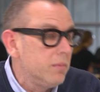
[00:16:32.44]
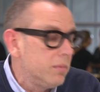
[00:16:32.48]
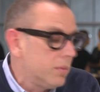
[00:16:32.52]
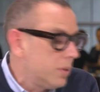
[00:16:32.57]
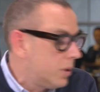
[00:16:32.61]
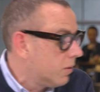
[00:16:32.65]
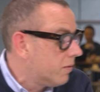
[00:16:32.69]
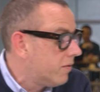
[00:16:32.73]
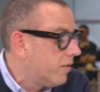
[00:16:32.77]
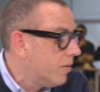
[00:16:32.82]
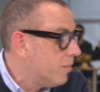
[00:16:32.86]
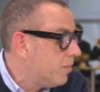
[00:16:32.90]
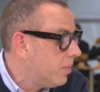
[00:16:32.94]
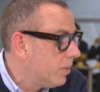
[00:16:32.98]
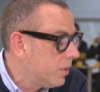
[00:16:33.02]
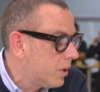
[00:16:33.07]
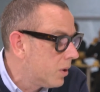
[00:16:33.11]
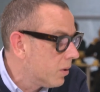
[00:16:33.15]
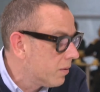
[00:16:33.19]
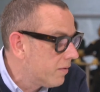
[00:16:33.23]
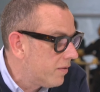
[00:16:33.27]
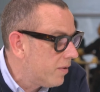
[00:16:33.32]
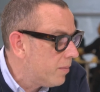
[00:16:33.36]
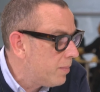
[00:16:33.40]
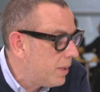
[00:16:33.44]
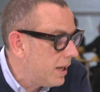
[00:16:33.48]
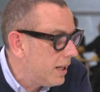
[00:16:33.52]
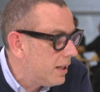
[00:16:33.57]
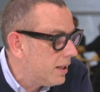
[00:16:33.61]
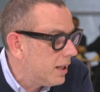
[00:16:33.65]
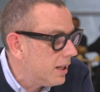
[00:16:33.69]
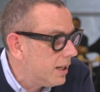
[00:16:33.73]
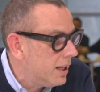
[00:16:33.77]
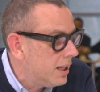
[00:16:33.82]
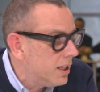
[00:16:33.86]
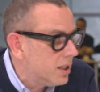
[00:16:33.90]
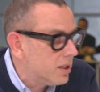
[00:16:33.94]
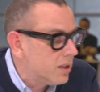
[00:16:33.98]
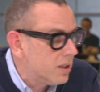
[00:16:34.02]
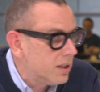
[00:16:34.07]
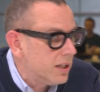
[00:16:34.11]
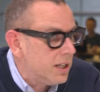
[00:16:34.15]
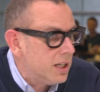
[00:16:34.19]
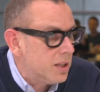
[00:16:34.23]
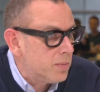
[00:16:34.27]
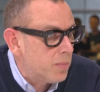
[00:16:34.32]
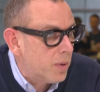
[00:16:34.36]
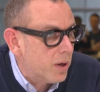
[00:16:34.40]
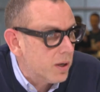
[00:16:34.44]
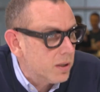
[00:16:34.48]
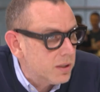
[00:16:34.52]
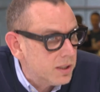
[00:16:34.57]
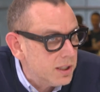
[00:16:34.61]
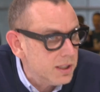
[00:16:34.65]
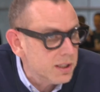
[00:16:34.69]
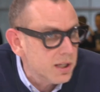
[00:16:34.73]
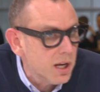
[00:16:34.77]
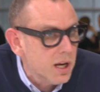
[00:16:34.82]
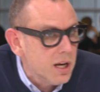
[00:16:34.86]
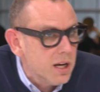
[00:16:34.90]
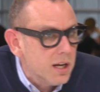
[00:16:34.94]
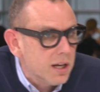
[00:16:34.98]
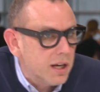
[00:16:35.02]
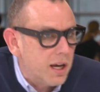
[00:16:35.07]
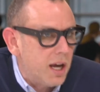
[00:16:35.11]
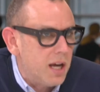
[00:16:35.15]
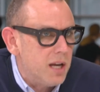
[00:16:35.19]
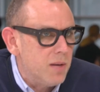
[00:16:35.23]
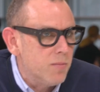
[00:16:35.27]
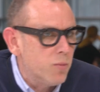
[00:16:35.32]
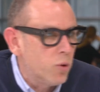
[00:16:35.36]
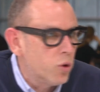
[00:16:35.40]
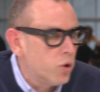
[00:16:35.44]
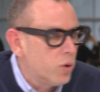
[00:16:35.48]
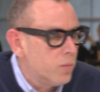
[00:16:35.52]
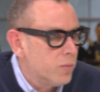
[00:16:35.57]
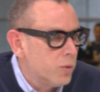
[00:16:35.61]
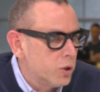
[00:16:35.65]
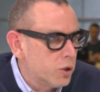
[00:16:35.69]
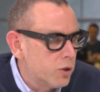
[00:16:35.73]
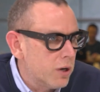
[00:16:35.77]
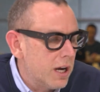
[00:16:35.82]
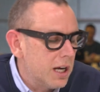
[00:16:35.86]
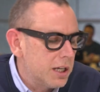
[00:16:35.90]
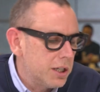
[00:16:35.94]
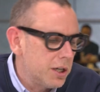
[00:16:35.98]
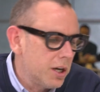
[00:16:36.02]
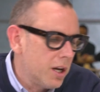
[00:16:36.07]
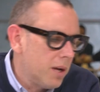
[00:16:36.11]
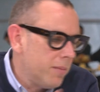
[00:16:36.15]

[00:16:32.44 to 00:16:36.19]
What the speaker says: God forbid that these parties gain more and more traction.